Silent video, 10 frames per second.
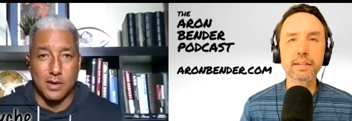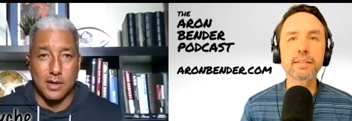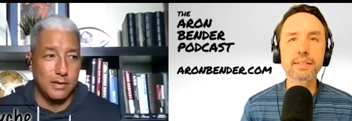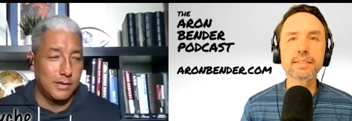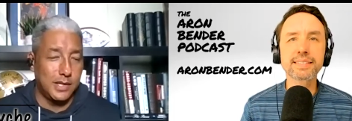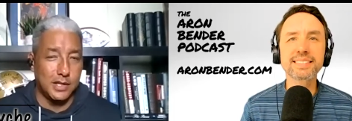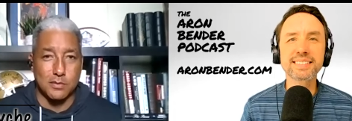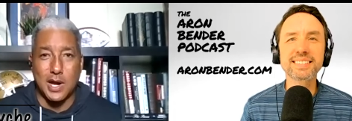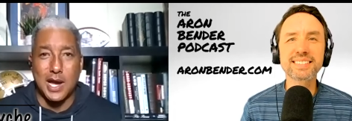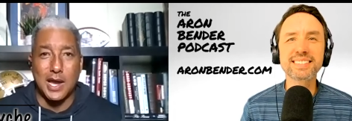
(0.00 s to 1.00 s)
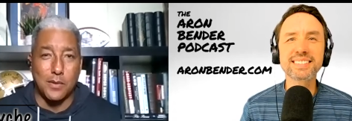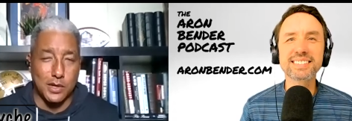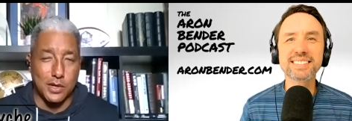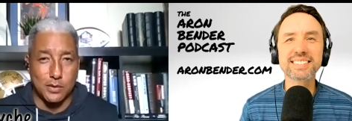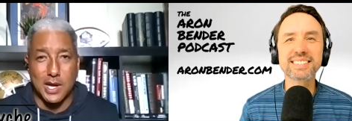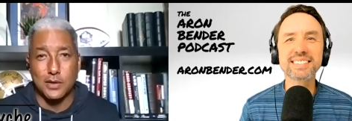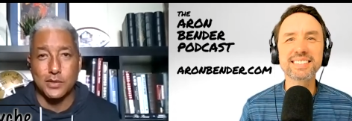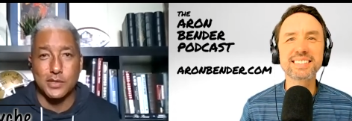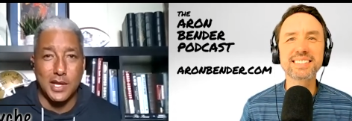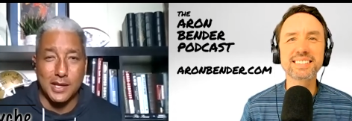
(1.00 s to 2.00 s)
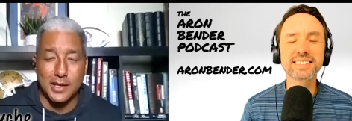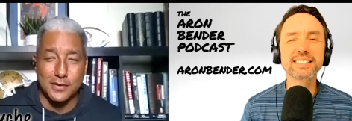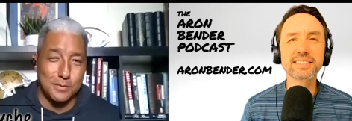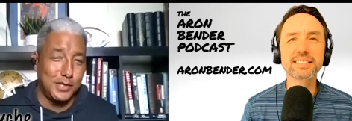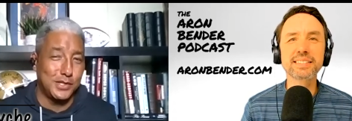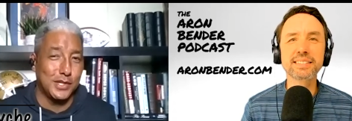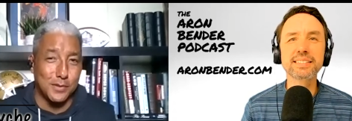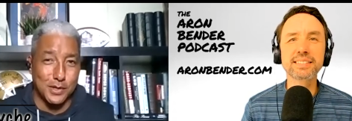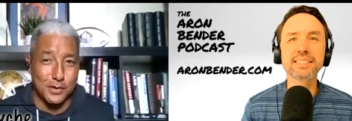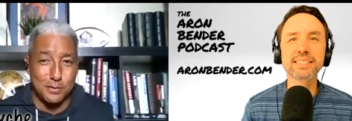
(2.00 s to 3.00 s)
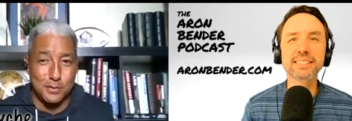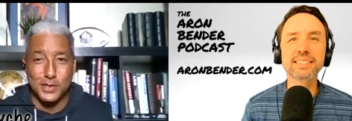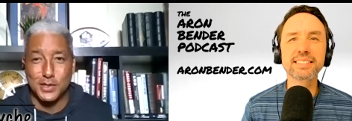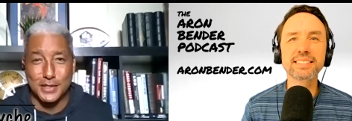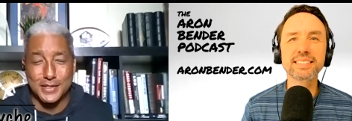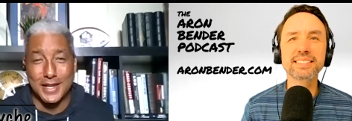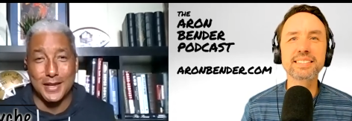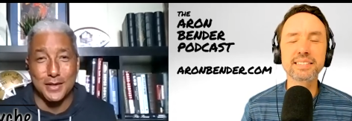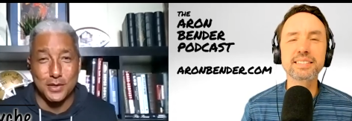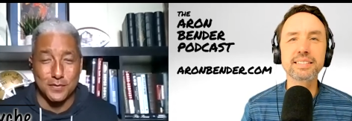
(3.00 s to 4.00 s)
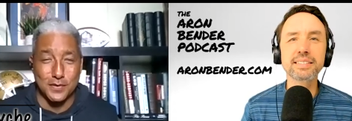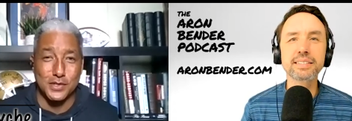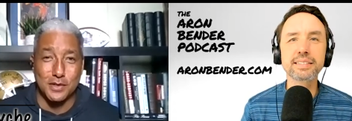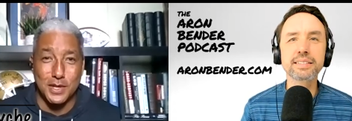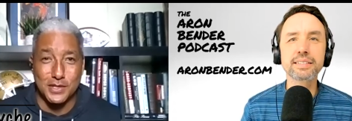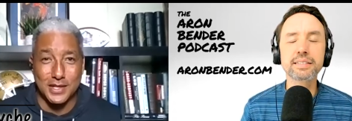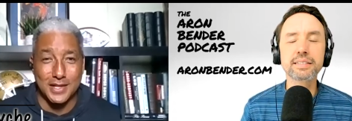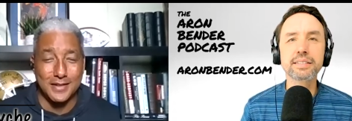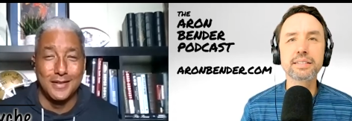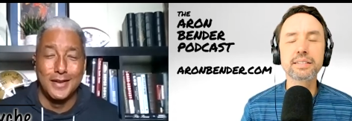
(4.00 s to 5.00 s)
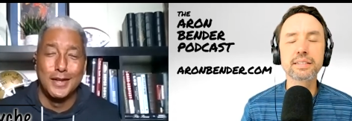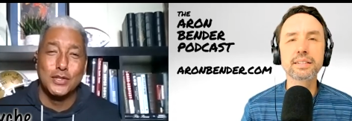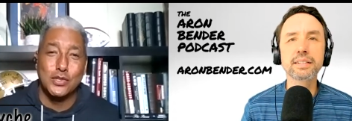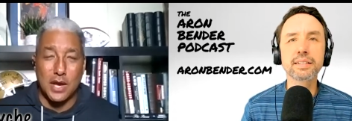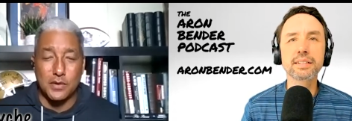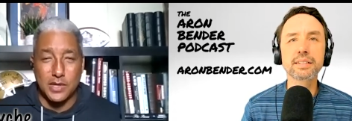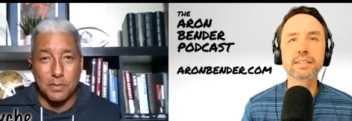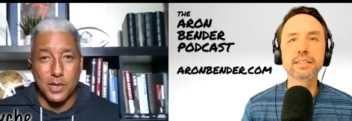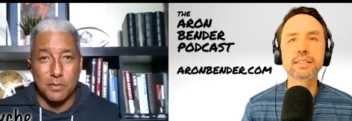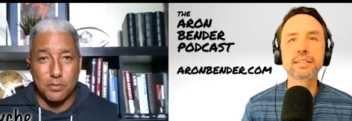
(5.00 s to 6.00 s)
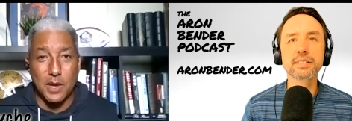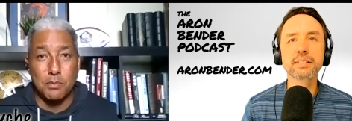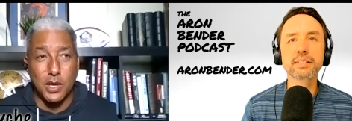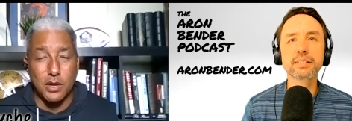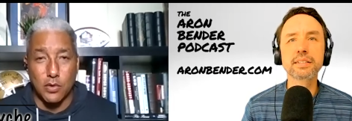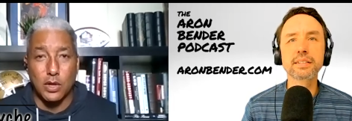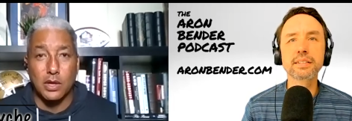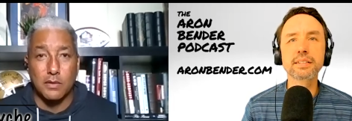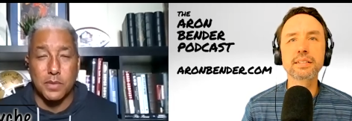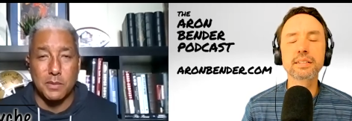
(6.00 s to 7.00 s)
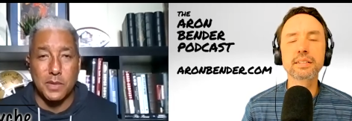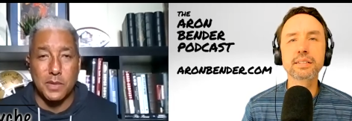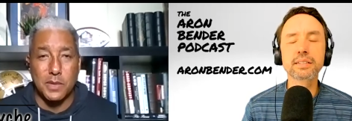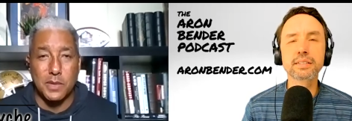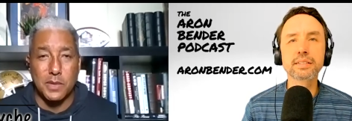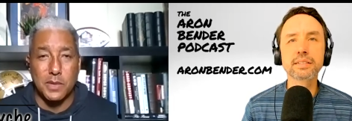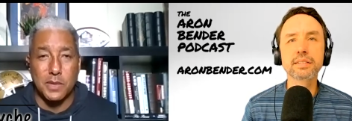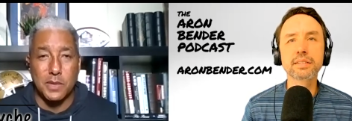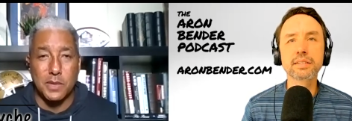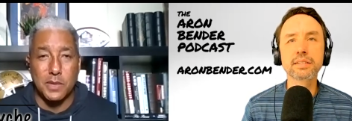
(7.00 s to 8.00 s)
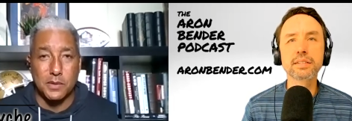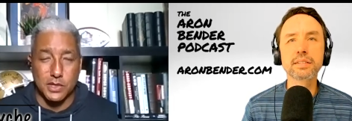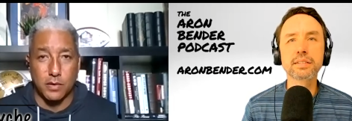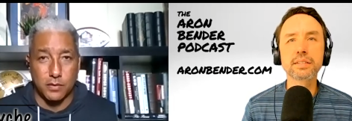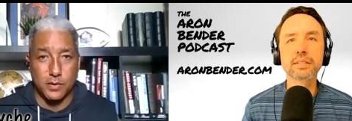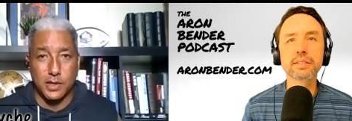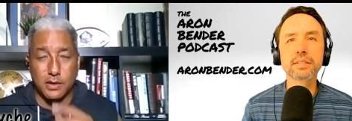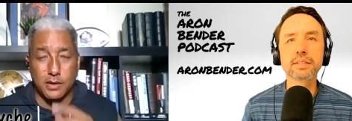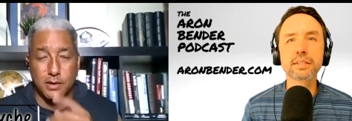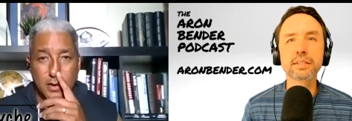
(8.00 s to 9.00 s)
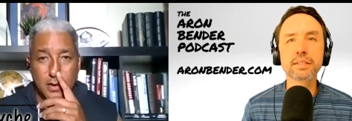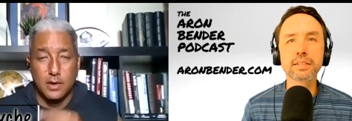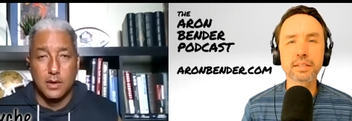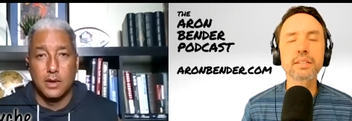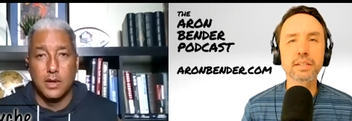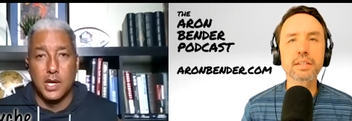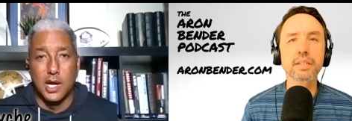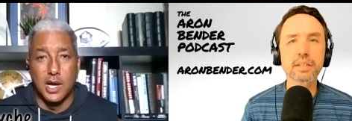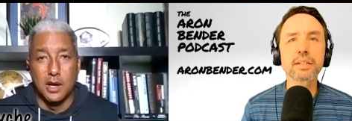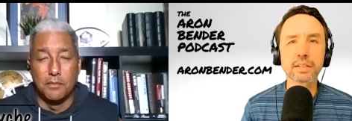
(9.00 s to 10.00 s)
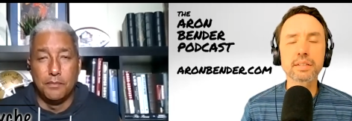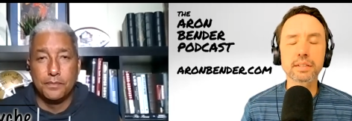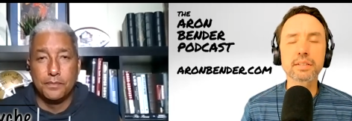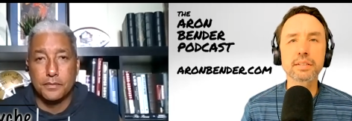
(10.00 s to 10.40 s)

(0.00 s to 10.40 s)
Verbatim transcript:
Speaker 1: want to kids from Ohio want to go to Ohio State, kids from Michigan want to go to Michigan State or University of Michigan. So that that played that played a role in it, but I mean, it was also a football recruiting um,